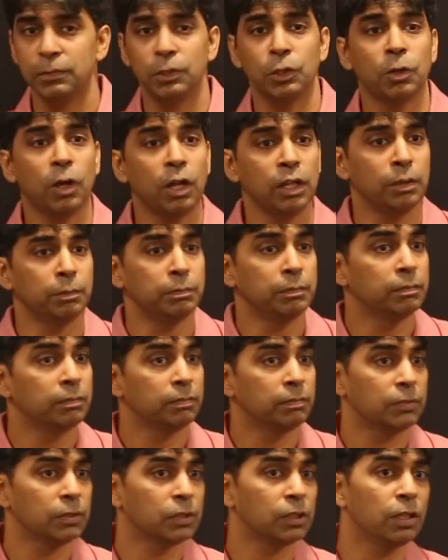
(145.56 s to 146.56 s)
you call them.
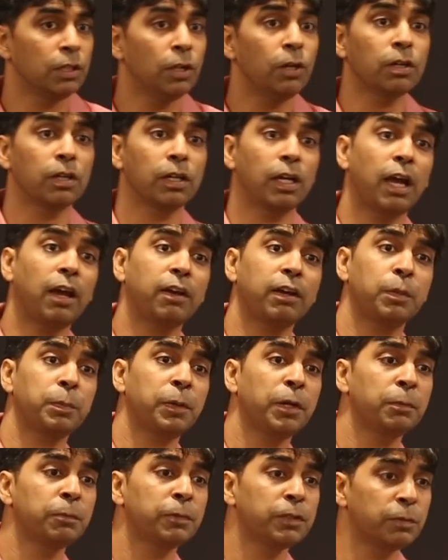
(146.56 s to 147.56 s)
Say, look, I got a
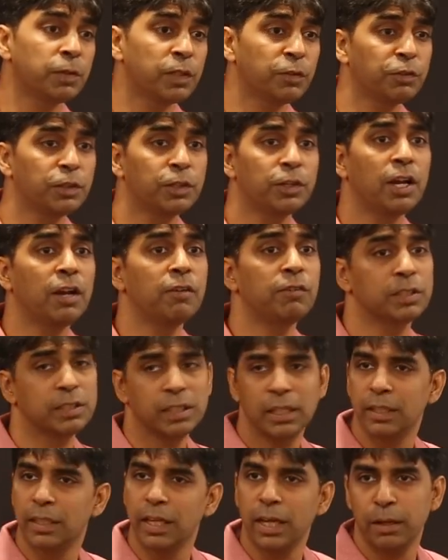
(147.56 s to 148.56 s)
problem with one of your drivers,
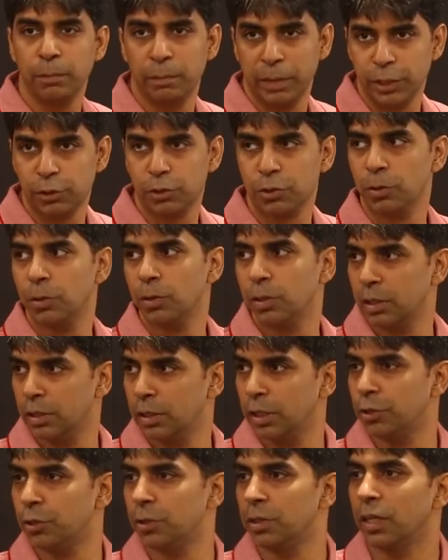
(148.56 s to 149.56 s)
and they make sure
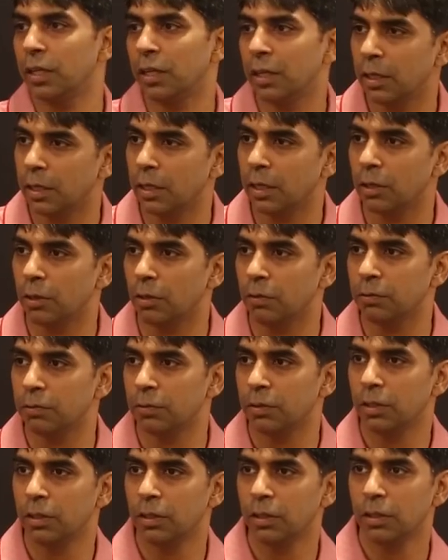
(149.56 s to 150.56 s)
that you're taken care of,
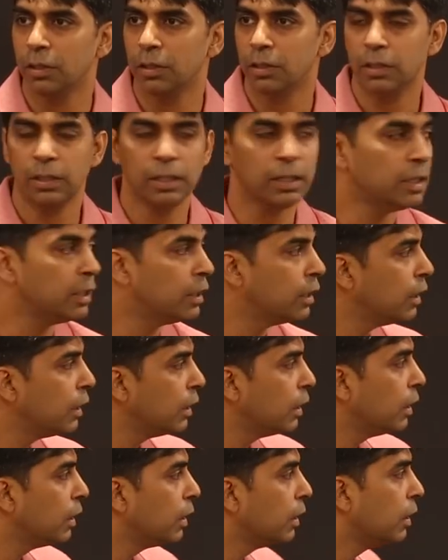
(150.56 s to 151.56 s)
right?
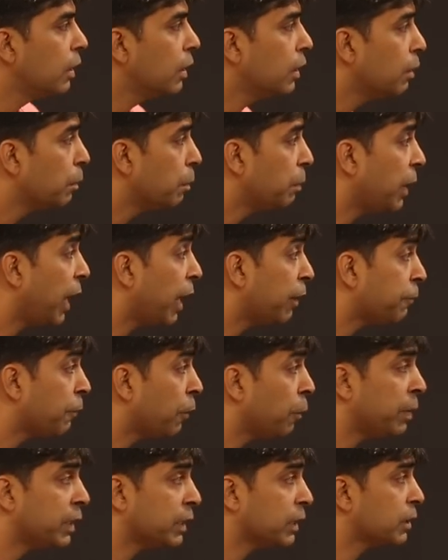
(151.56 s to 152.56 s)

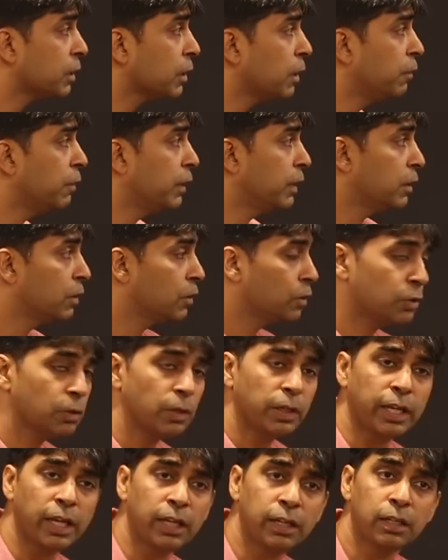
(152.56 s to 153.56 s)
Platform as a service.
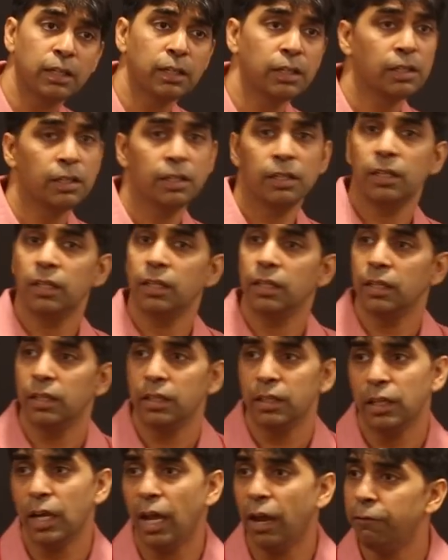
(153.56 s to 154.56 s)
So again,
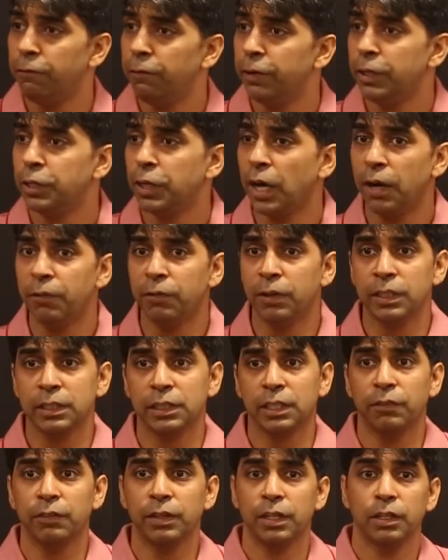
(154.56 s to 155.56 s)
every driver is
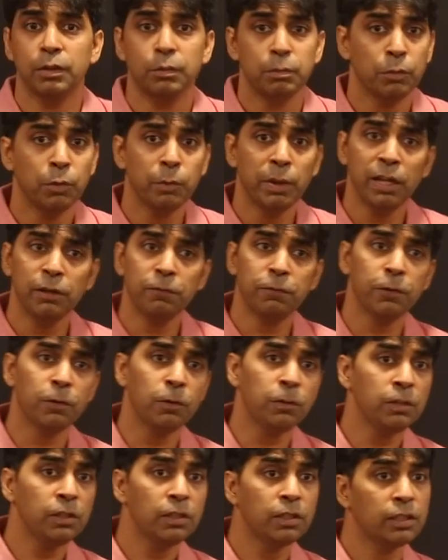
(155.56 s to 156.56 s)
given a mobile
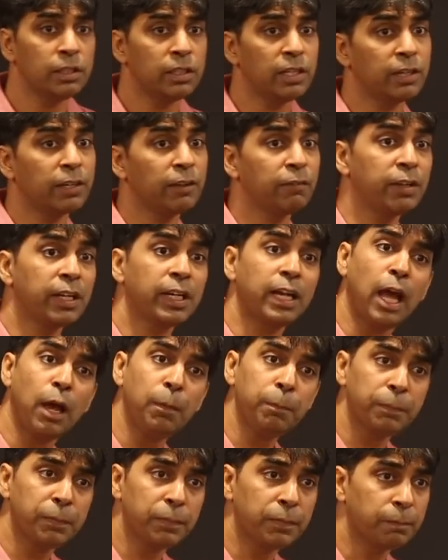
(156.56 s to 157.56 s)
phone, they're given an
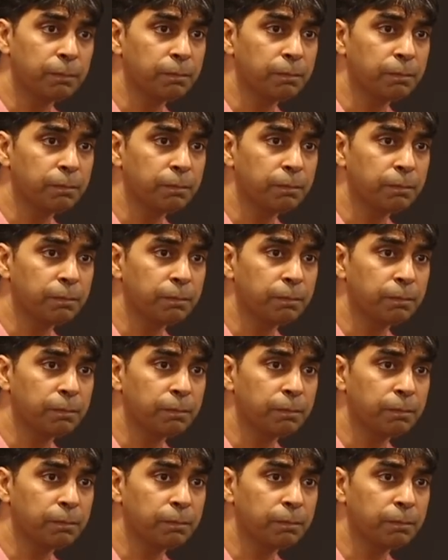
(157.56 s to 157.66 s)
app,